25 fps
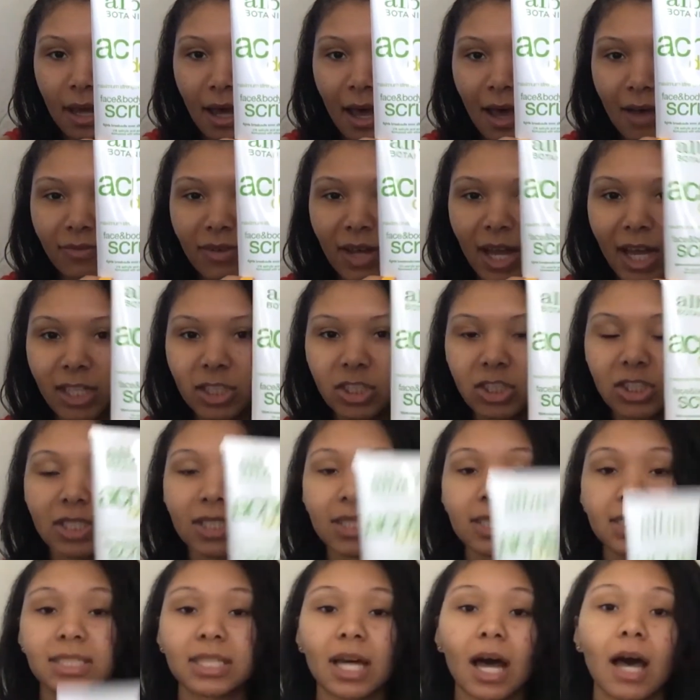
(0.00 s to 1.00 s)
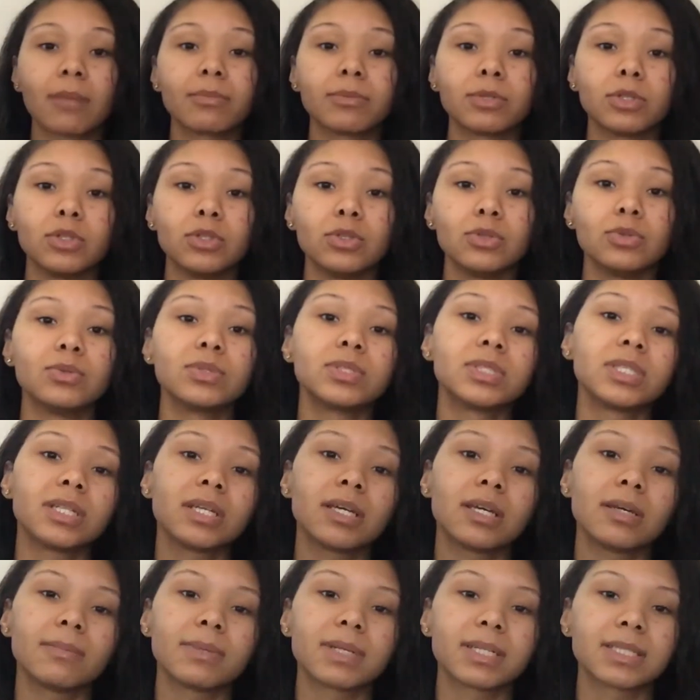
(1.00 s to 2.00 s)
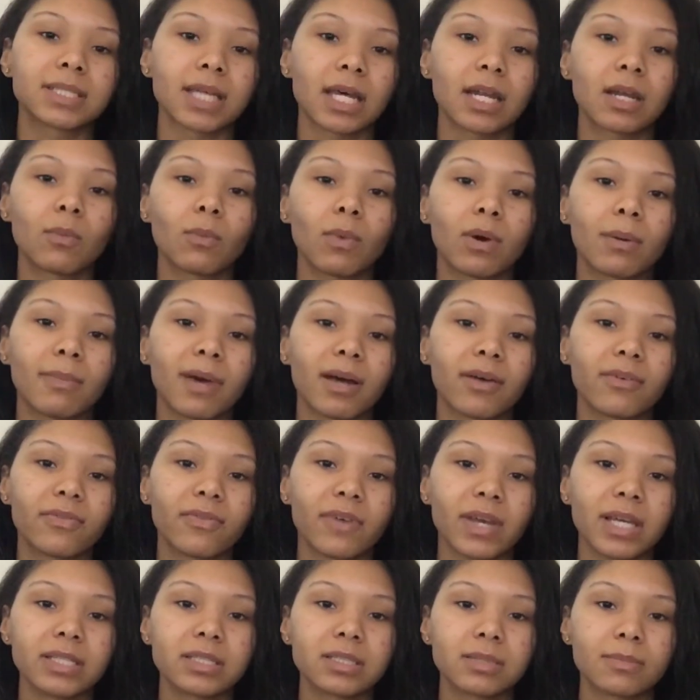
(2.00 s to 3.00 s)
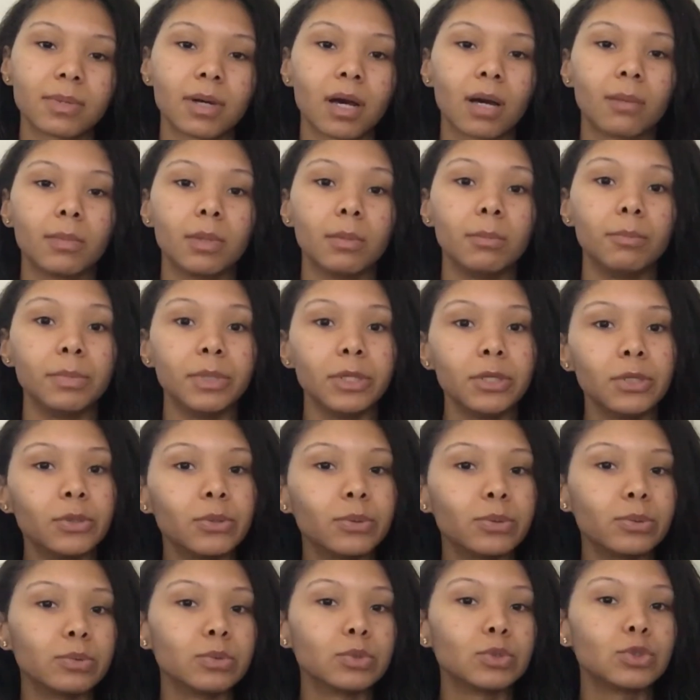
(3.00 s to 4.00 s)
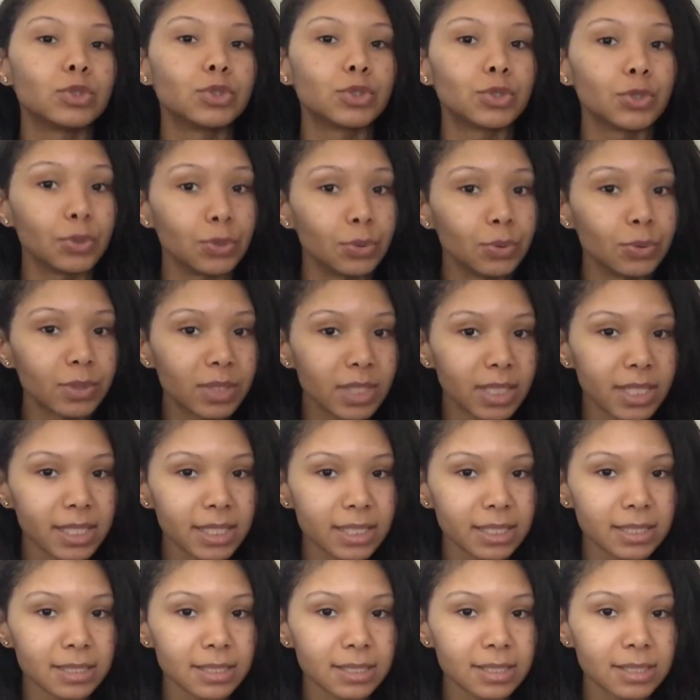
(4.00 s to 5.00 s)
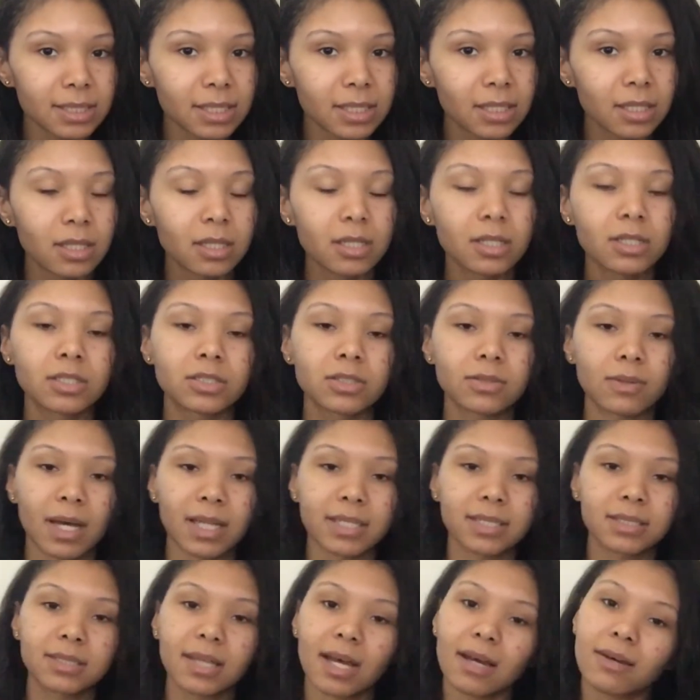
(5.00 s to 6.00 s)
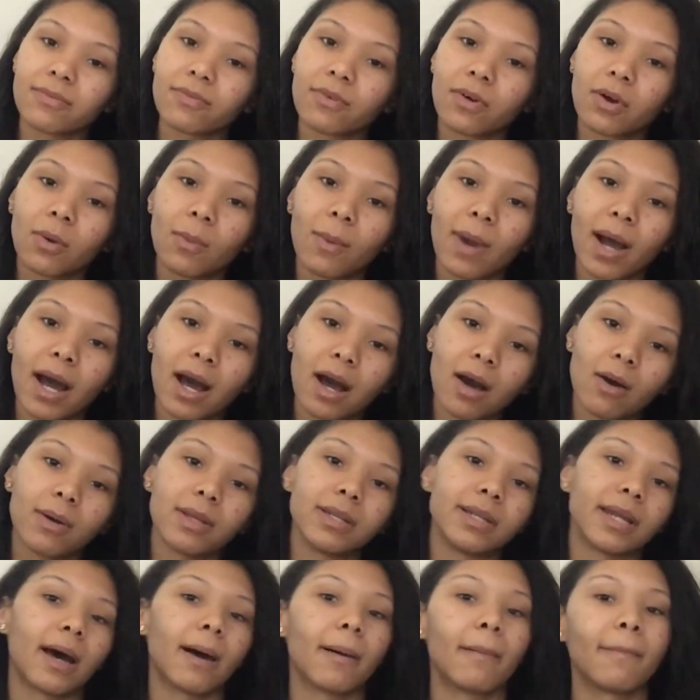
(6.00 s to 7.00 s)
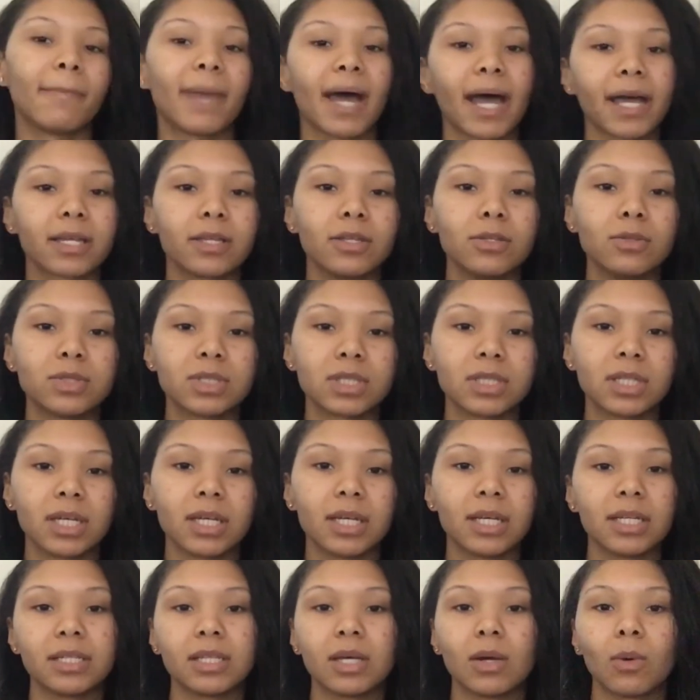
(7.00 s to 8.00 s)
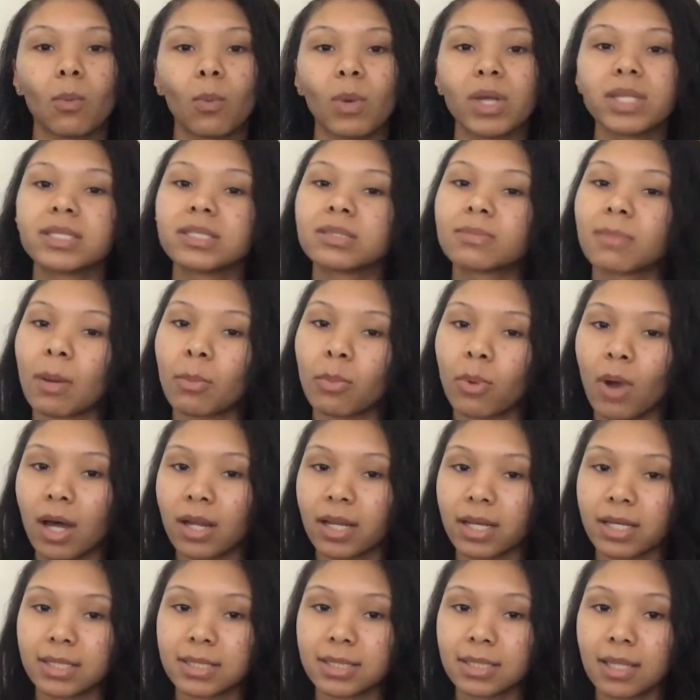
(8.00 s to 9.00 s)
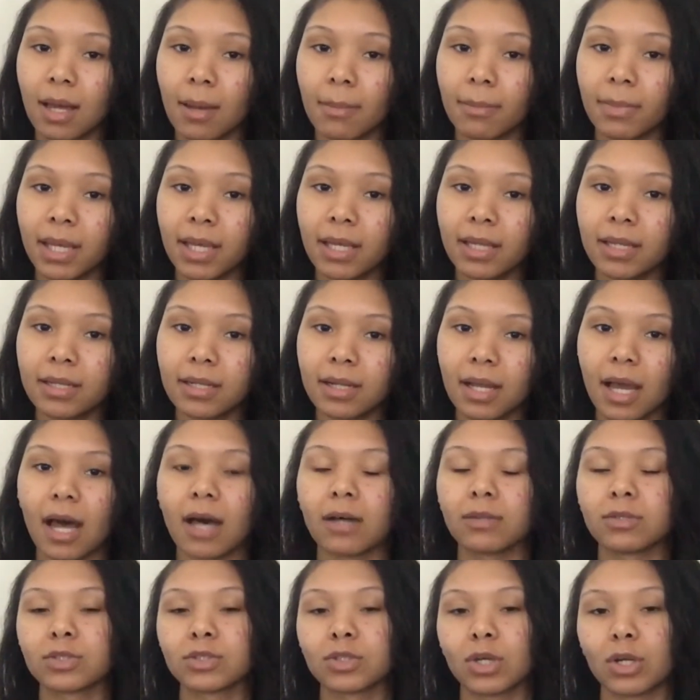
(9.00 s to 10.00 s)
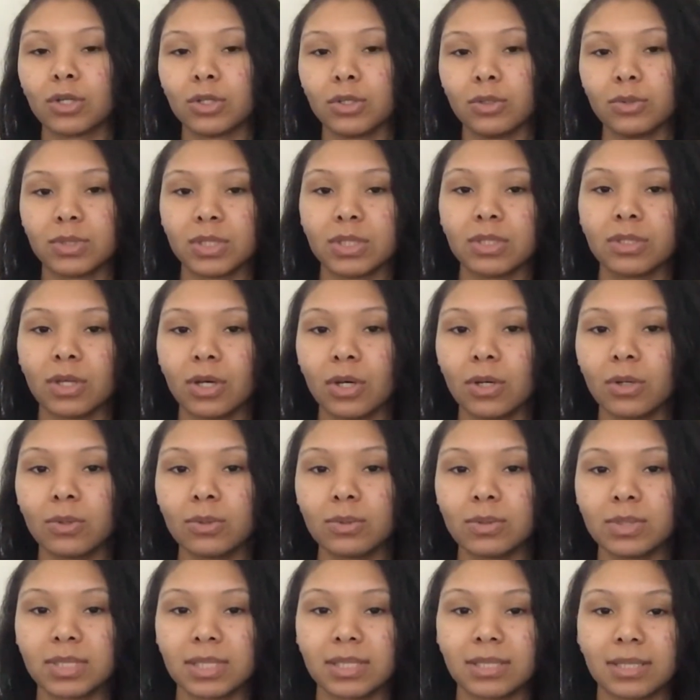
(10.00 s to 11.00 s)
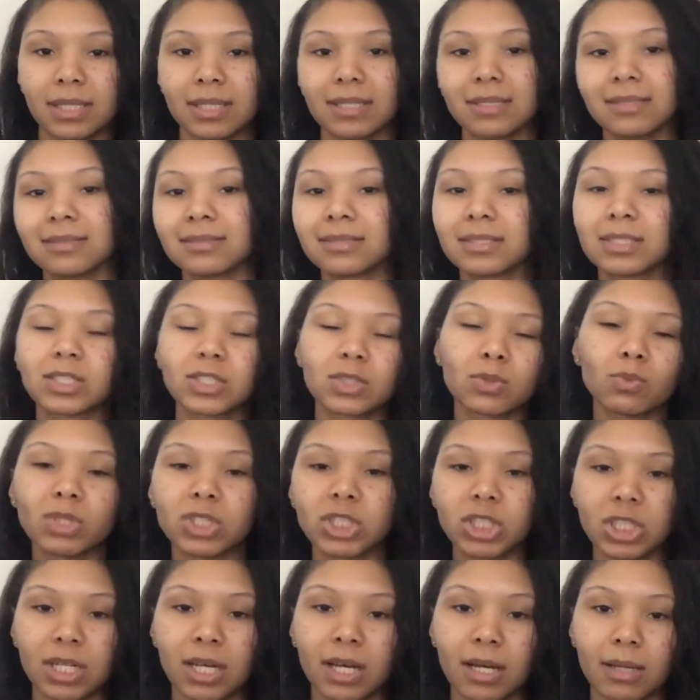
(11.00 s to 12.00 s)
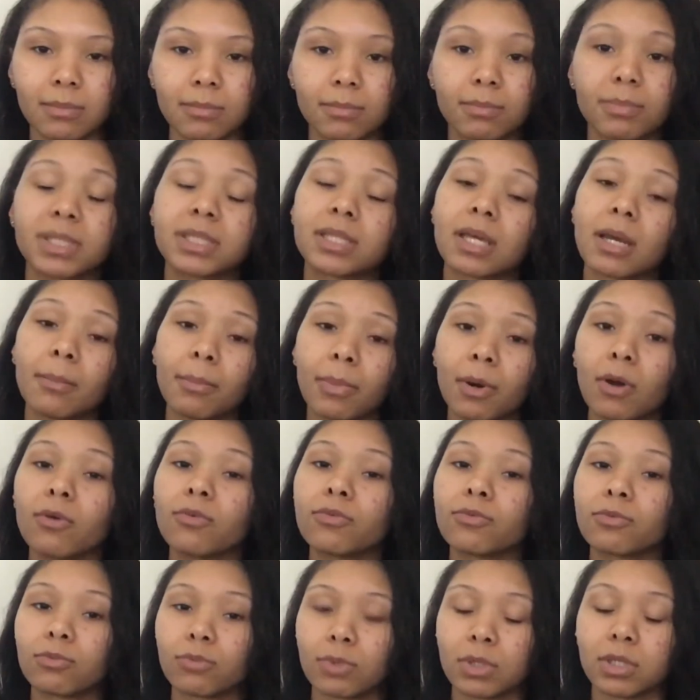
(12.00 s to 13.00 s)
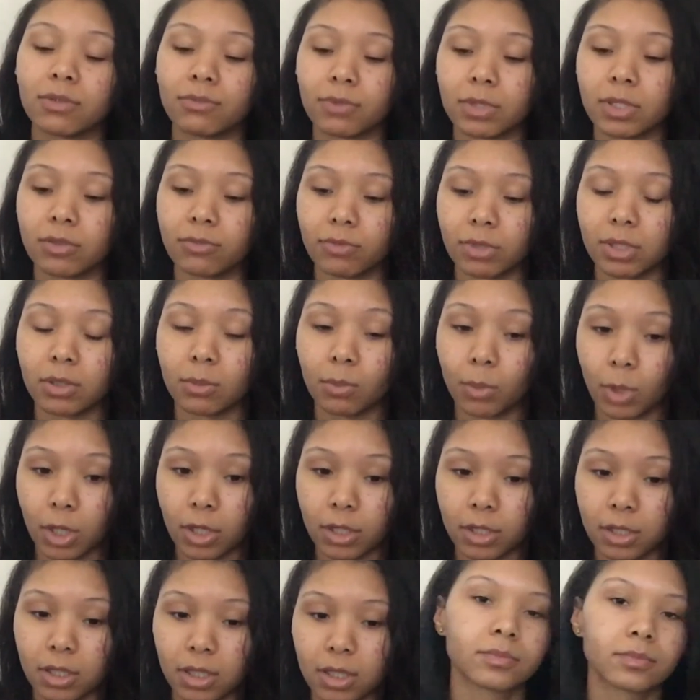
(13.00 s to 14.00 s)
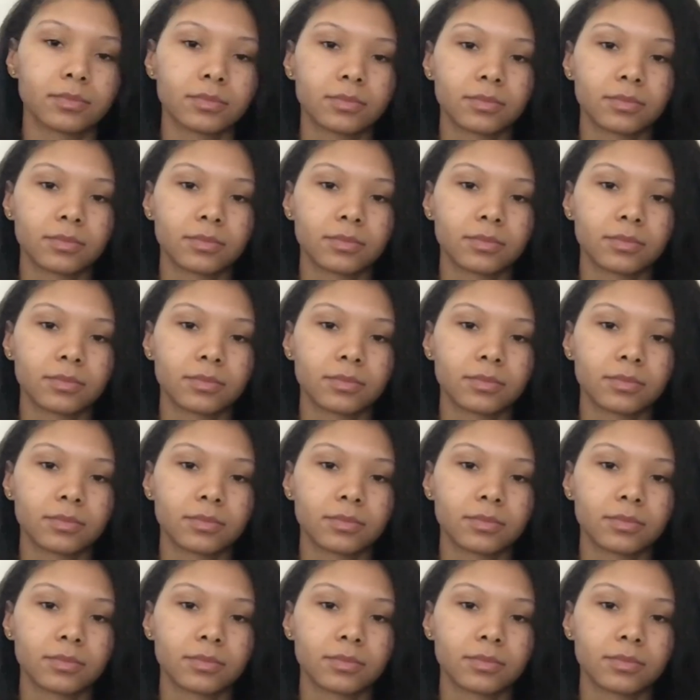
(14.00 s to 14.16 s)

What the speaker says: I've actually stopped using it because I didn't want my face to become immune to this. So I stopped for a while, and now I'm back using it. And then once my products come in, I'll start using those and then switch it up. But they both really work.